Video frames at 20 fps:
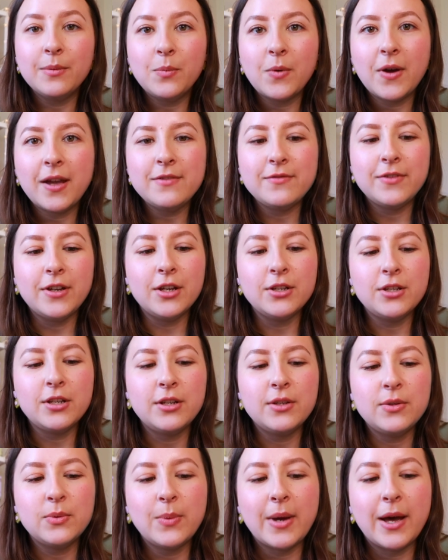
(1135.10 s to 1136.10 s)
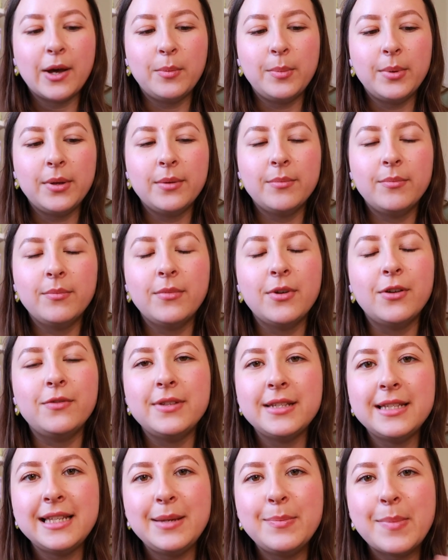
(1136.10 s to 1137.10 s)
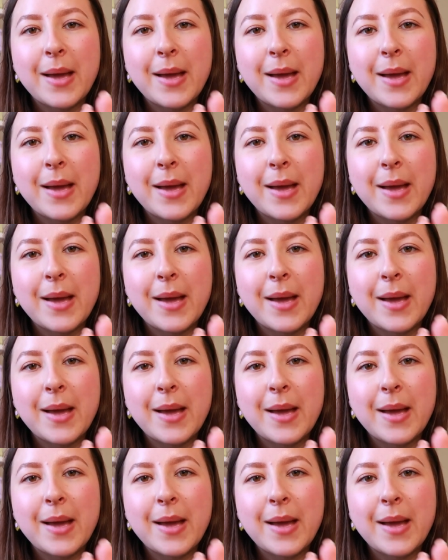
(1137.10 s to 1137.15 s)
and white version as well, but obviously